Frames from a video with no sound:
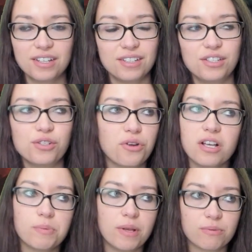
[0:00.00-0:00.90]
your draw
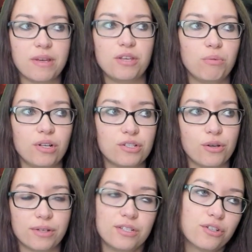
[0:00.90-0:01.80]
spells make you blood
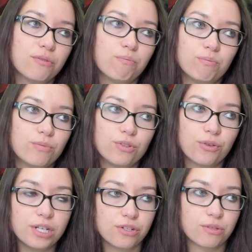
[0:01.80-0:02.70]
tokens, your
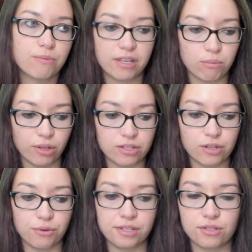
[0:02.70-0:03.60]
creatures make you blood
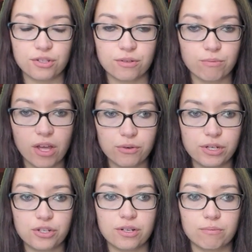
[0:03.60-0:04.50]
tokens, your other
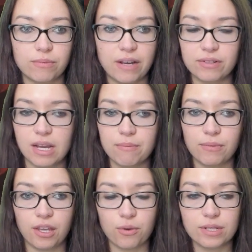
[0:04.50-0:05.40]
creature, every time
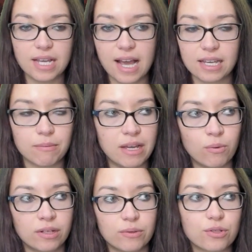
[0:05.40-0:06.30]
you attack, it made
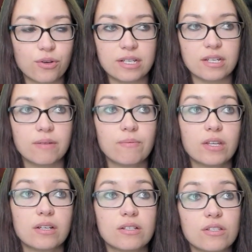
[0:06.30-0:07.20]
one. It was crazy.
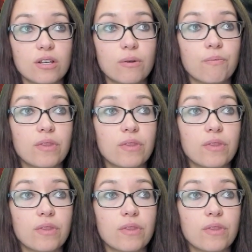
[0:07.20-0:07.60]
So,